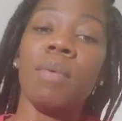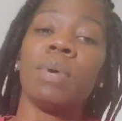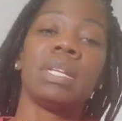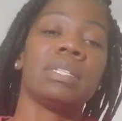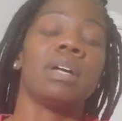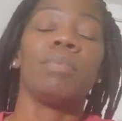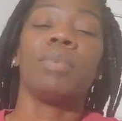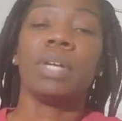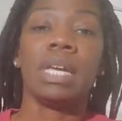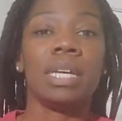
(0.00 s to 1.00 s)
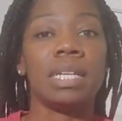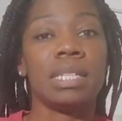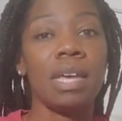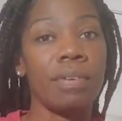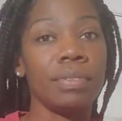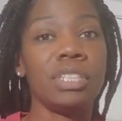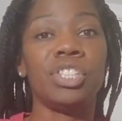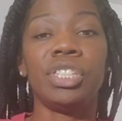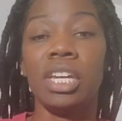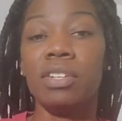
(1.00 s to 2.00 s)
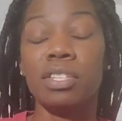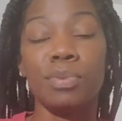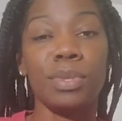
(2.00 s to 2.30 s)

I wanted to come on here, definitely share this